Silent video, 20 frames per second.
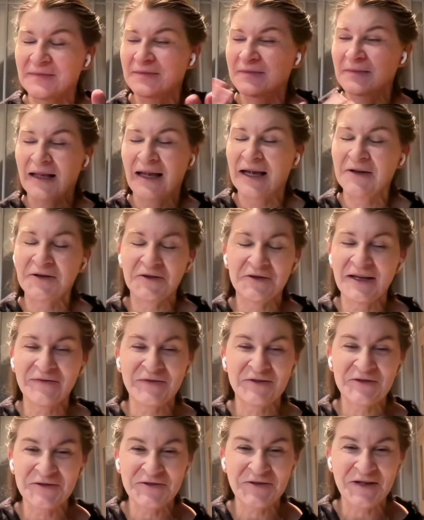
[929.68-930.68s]
I could
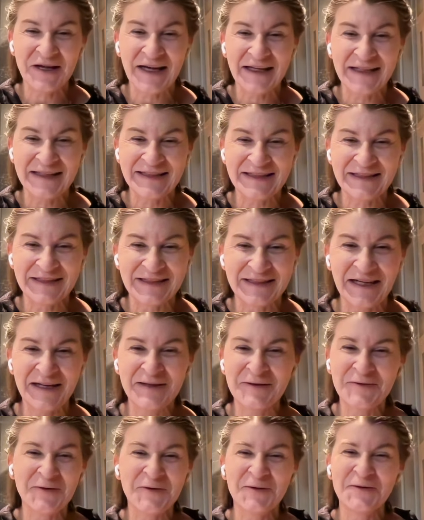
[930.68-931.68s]
never do that and I
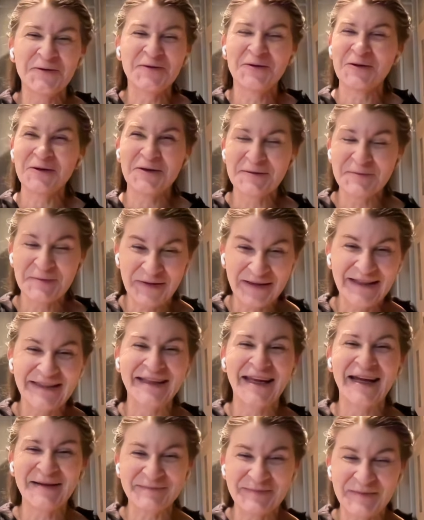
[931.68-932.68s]
don't know who could, but
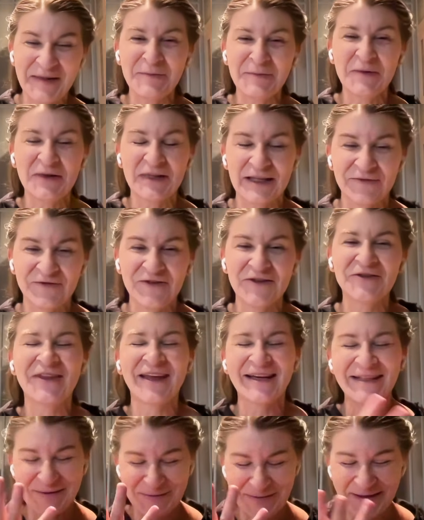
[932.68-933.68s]
yep, I believe you.
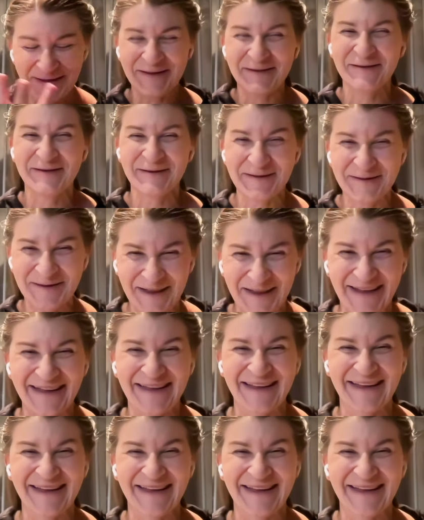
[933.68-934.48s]
That's what you do.